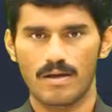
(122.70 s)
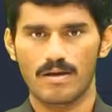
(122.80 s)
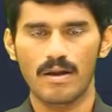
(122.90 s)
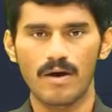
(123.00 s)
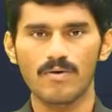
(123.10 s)

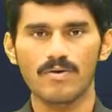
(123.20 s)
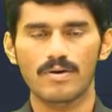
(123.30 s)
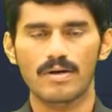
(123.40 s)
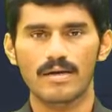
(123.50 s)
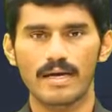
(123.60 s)

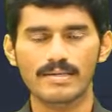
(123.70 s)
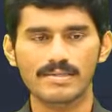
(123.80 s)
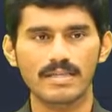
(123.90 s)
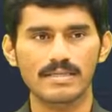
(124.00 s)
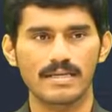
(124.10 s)
Now let us
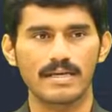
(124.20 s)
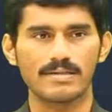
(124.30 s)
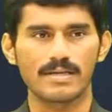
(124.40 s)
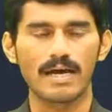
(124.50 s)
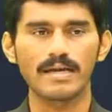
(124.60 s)
see the
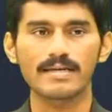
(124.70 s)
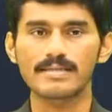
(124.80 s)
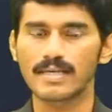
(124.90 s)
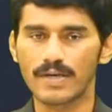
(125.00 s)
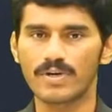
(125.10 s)
sentence. I
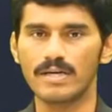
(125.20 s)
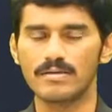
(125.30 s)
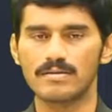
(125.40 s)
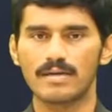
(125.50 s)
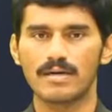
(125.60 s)
received.
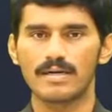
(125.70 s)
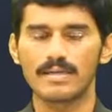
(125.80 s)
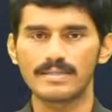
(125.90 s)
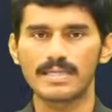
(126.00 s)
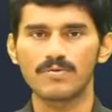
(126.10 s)

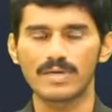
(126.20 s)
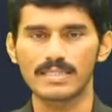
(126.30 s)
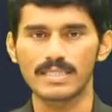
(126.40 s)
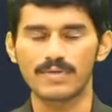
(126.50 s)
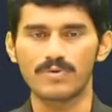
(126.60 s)

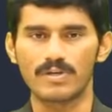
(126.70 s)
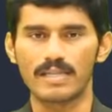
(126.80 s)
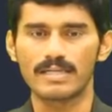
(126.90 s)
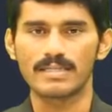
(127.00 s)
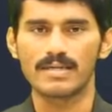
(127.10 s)
Received,
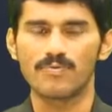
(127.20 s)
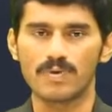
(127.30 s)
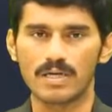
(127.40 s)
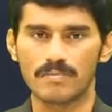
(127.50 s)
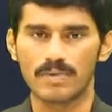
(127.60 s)
that is the
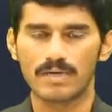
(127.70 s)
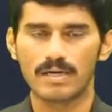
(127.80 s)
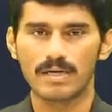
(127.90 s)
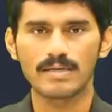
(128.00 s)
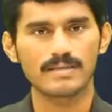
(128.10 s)
verb
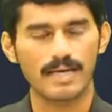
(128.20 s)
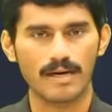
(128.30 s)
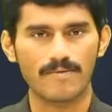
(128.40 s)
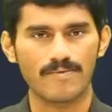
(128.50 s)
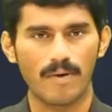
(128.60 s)
in
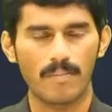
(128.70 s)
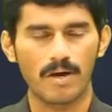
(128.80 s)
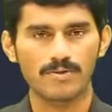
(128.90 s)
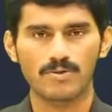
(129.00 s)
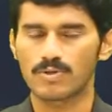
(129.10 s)
second form.
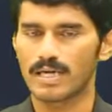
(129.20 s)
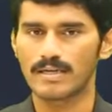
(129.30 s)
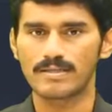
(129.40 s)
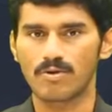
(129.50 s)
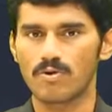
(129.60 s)
So there
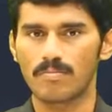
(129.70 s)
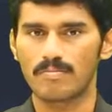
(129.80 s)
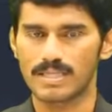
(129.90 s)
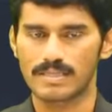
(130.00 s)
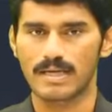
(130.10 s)
is no
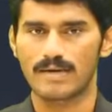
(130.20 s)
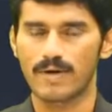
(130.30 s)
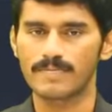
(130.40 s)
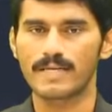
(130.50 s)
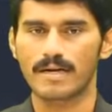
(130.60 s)
mistake.
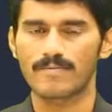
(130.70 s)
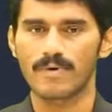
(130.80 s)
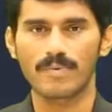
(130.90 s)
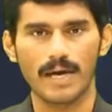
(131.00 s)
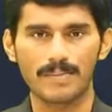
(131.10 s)
Verb second
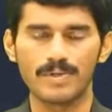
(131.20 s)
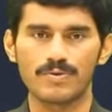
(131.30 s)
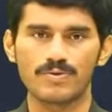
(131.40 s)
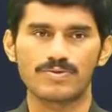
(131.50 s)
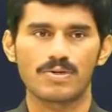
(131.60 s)
form can be
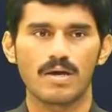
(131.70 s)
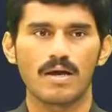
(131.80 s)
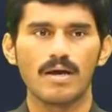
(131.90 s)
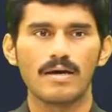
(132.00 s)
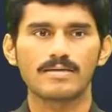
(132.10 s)
used.
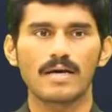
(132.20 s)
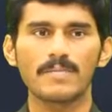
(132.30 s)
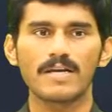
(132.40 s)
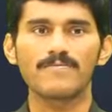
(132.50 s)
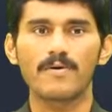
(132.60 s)

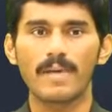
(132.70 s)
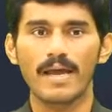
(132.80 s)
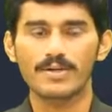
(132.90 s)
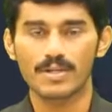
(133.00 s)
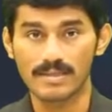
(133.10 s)
Some
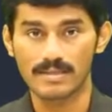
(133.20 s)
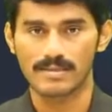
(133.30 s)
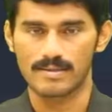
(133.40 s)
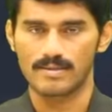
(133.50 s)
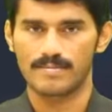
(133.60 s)
informations.